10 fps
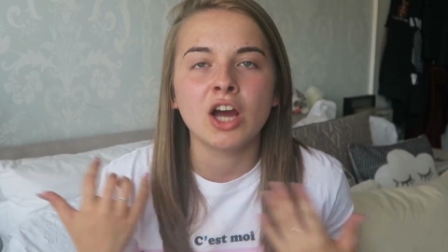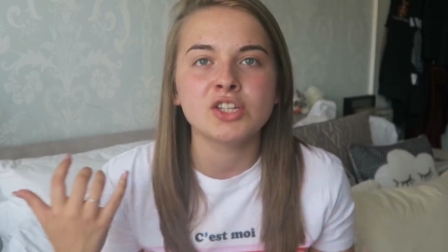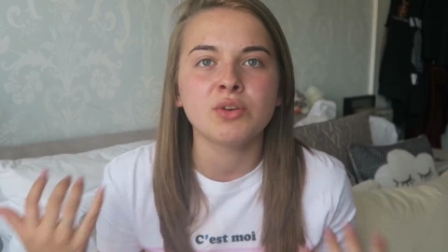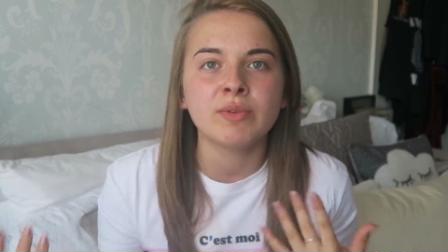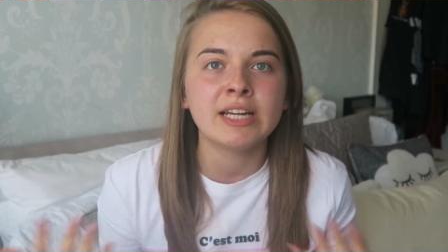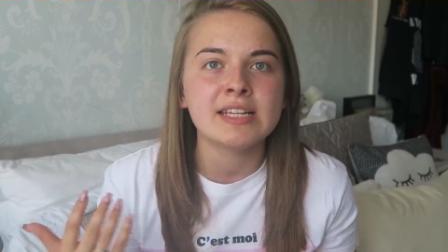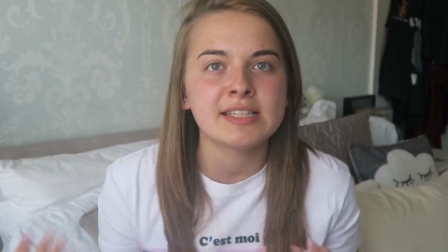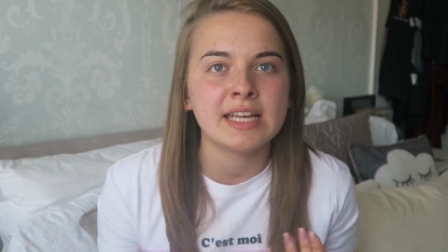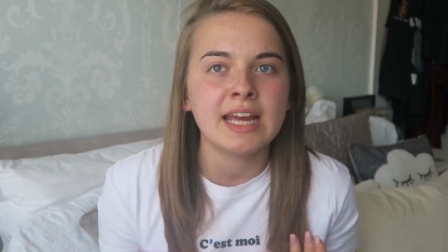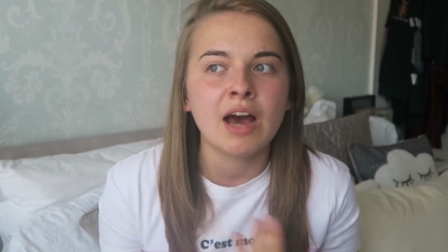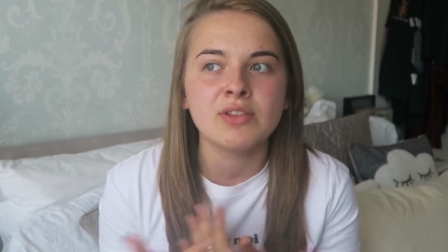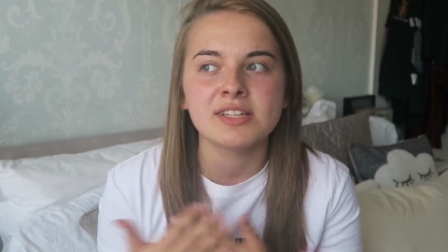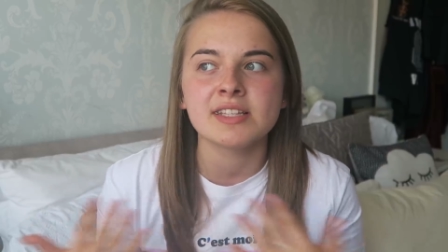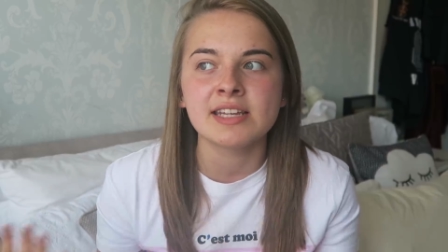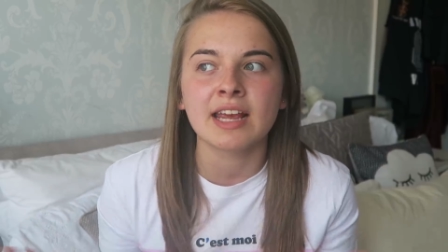I don't really see how
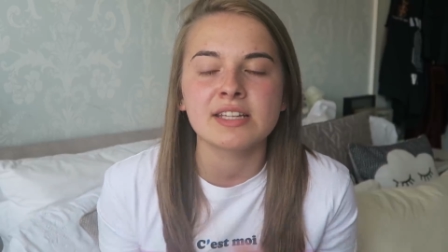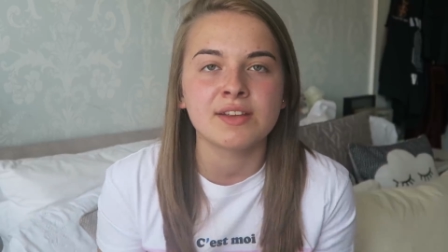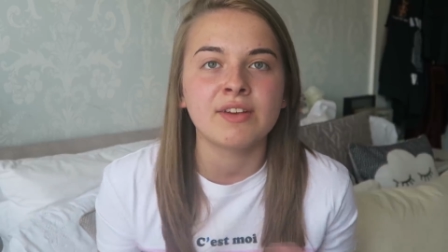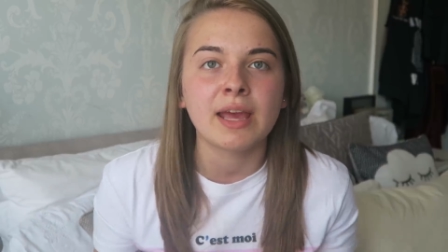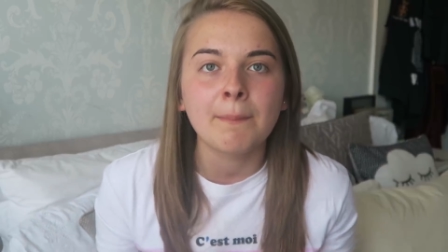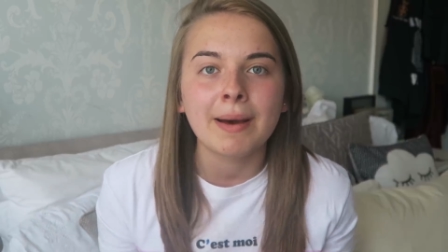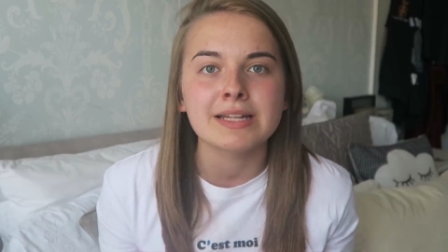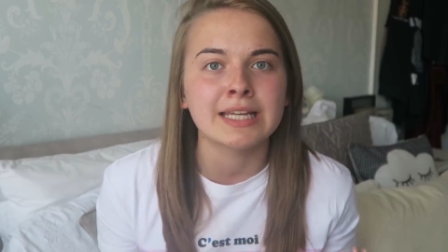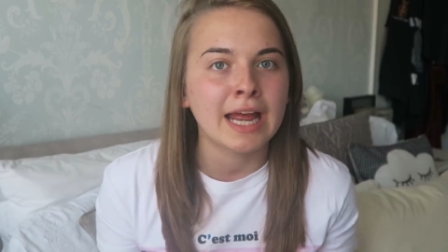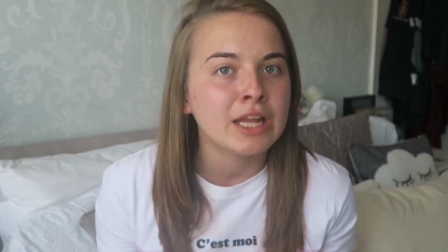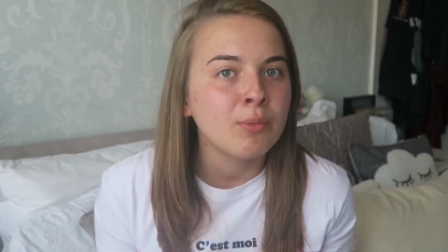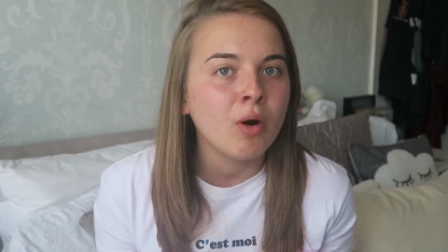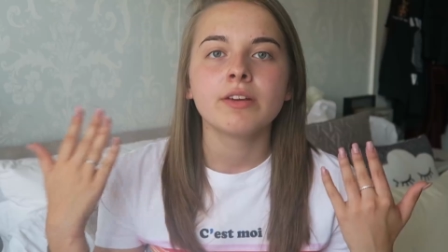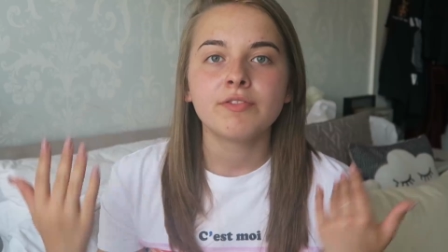this is negatively impacting anyone.